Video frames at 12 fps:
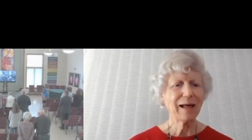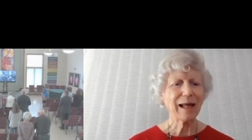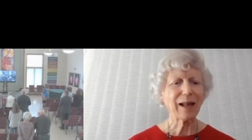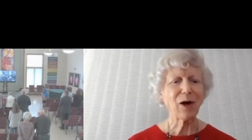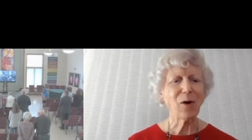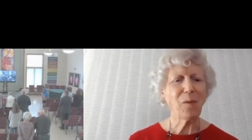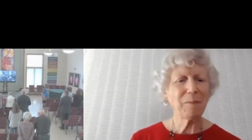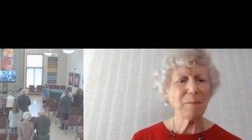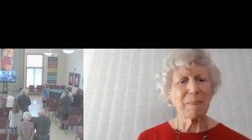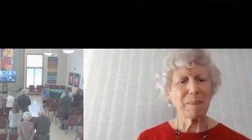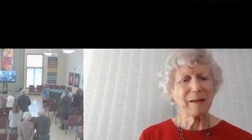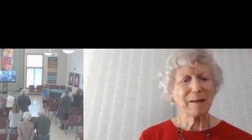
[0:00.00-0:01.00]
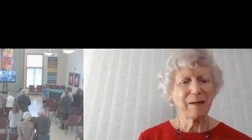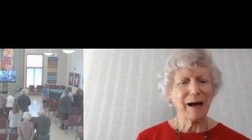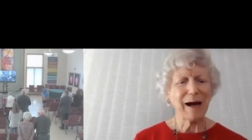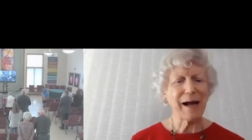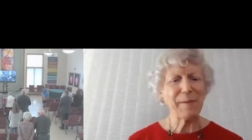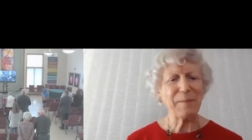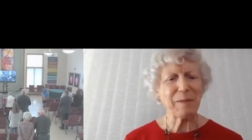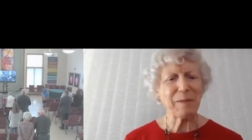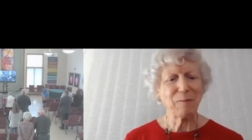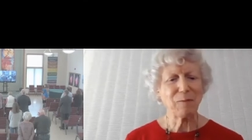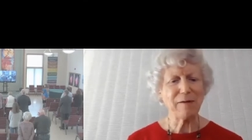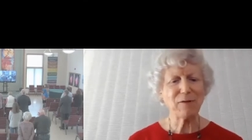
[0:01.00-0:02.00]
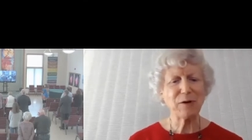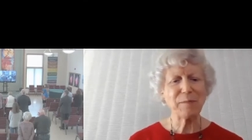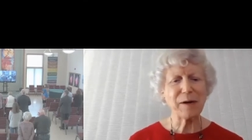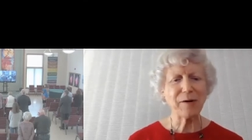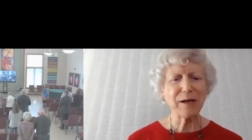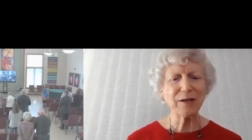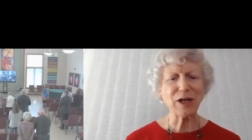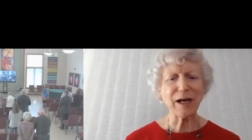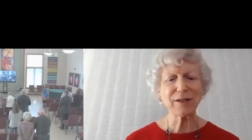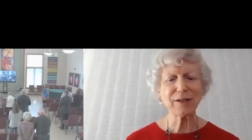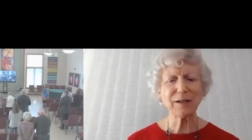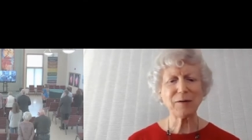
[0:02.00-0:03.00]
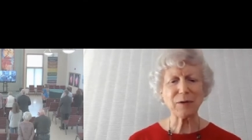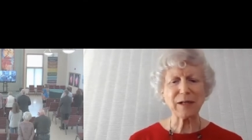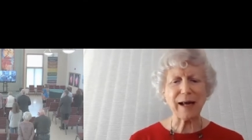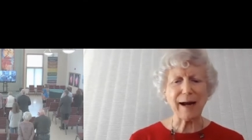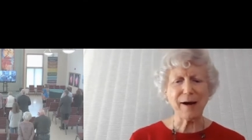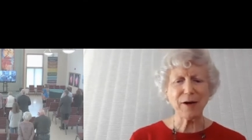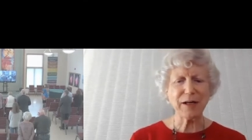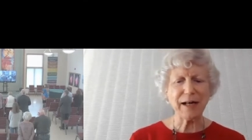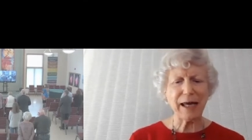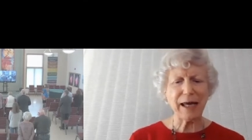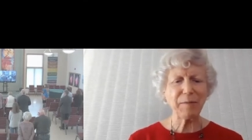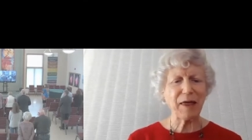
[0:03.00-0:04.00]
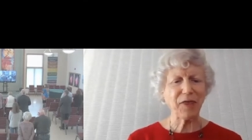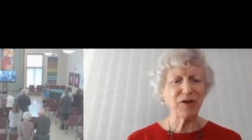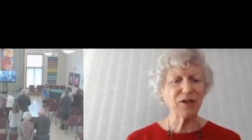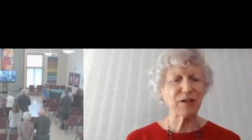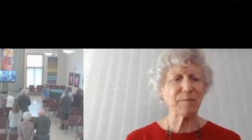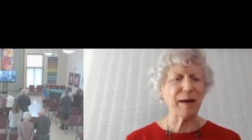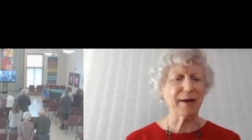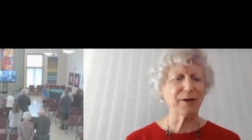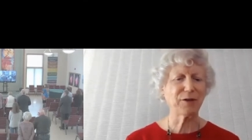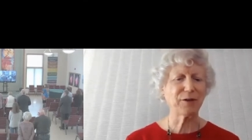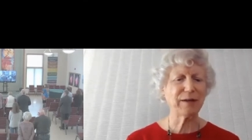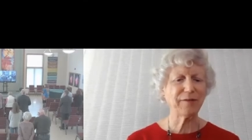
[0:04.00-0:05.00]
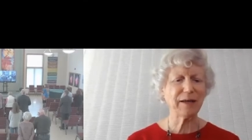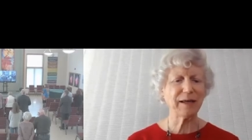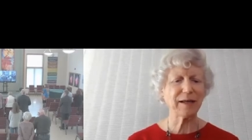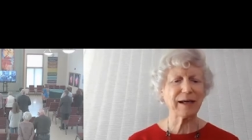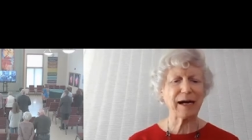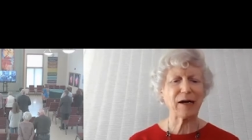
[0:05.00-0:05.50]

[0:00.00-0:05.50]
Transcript: Hello, I'm Reverend Mary Johnson, a retired United Methodist pastor living in